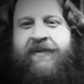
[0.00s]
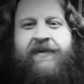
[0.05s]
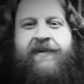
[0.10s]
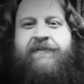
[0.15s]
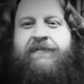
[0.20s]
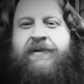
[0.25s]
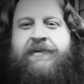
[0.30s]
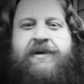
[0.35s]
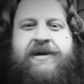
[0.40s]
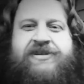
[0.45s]

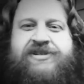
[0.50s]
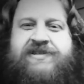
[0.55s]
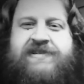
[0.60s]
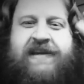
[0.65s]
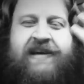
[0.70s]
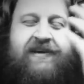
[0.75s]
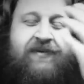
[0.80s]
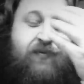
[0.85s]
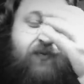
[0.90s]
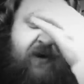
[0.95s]
Maybe I just
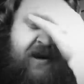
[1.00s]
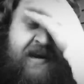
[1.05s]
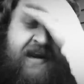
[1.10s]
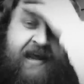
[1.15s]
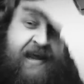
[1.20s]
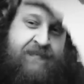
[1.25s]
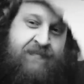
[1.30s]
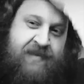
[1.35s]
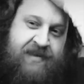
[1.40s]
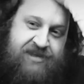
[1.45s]
need to
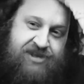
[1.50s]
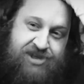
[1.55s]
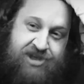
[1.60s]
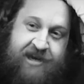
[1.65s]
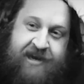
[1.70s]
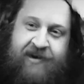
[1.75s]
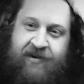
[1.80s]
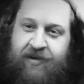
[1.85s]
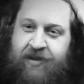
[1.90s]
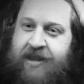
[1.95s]
rename this
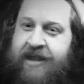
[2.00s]
channel